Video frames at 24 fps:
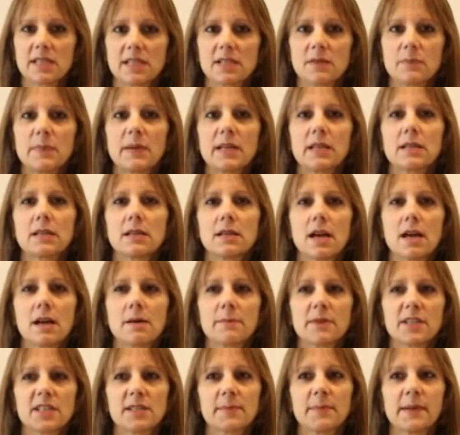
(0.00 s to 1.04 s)
He's been
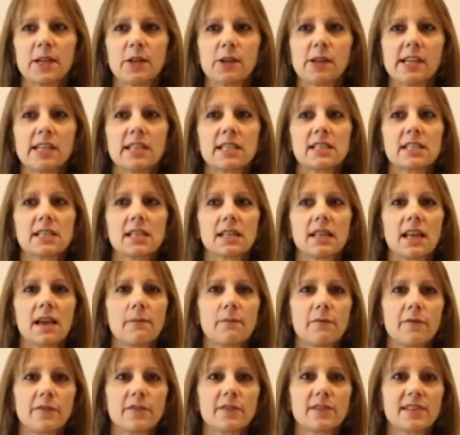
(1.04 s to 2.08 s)
experiencing
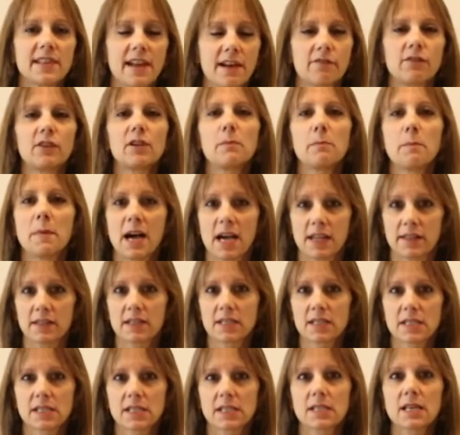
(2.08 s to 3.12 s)
them for several
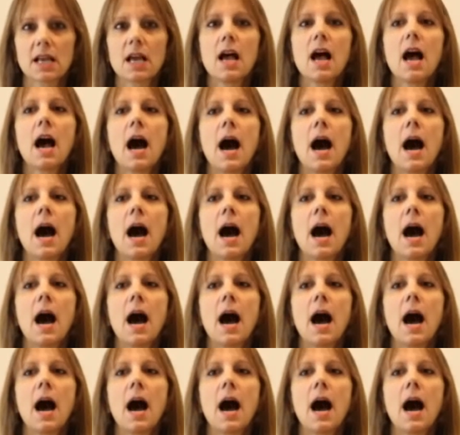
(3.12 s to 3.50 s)
months.